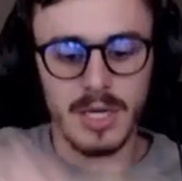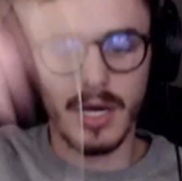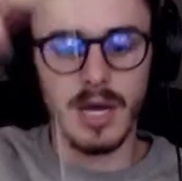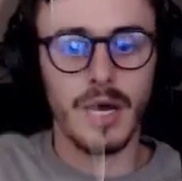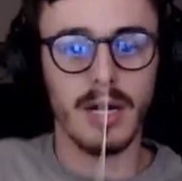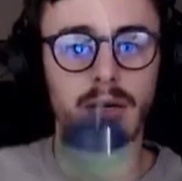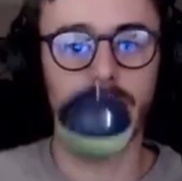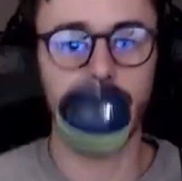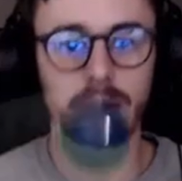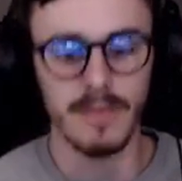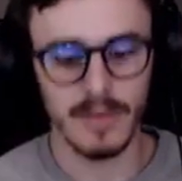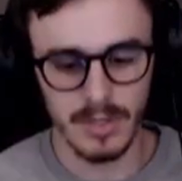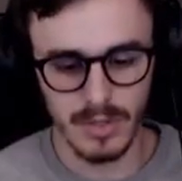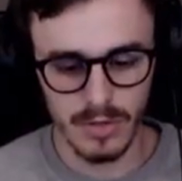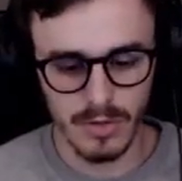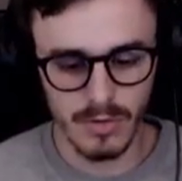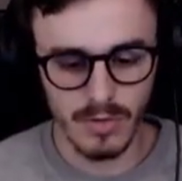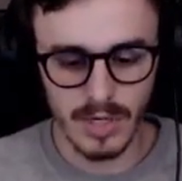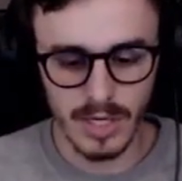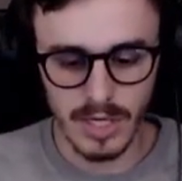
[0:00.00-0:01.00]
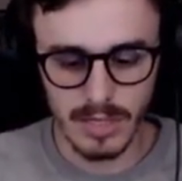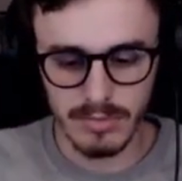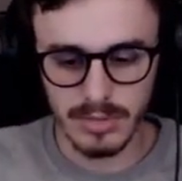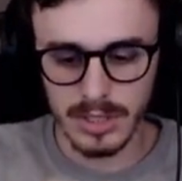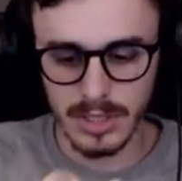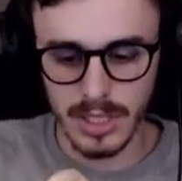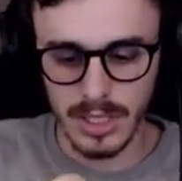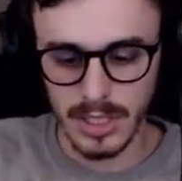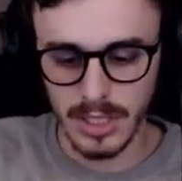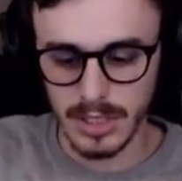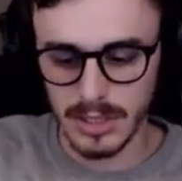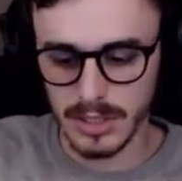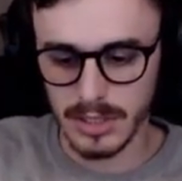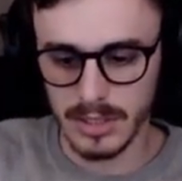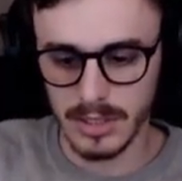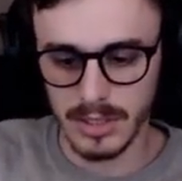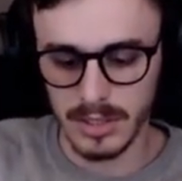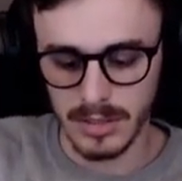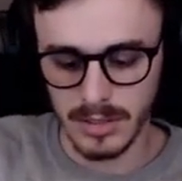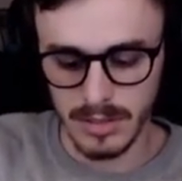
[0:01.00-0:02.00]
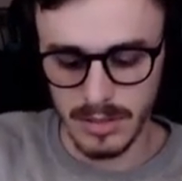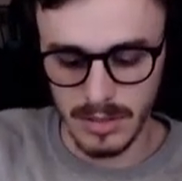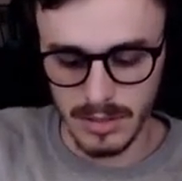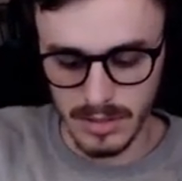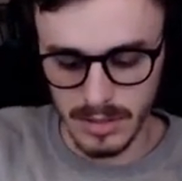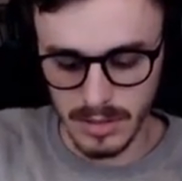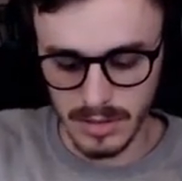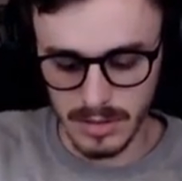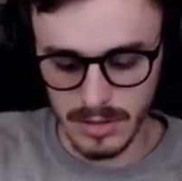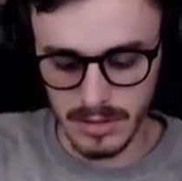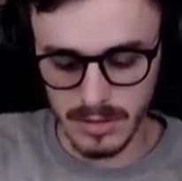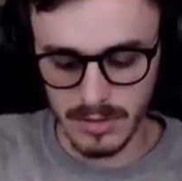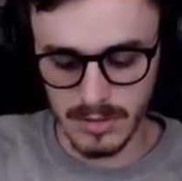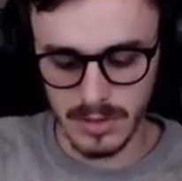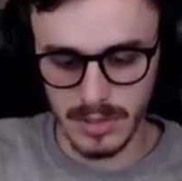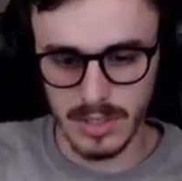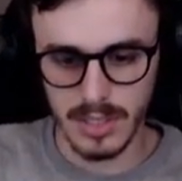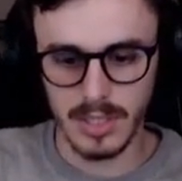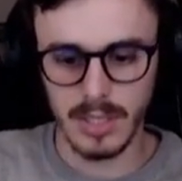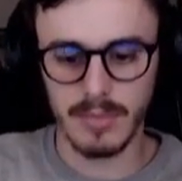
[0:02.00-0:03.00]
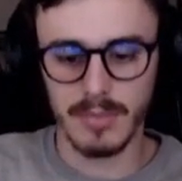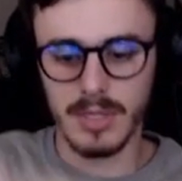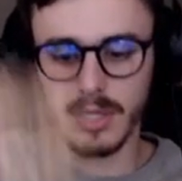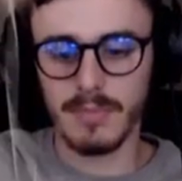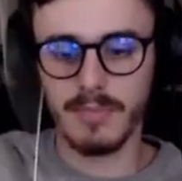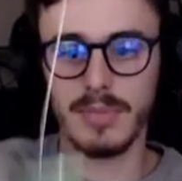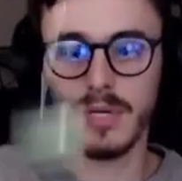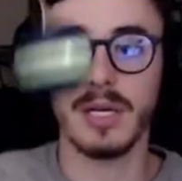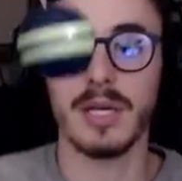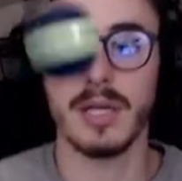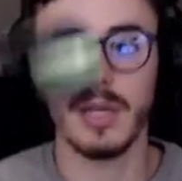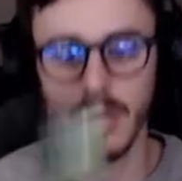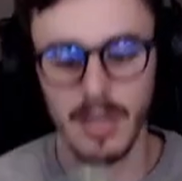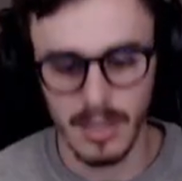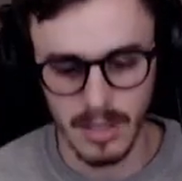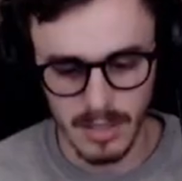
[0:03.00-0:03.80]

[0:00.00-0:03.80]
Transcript: I don't even know what I'm saying. All I know is that I'm not playing.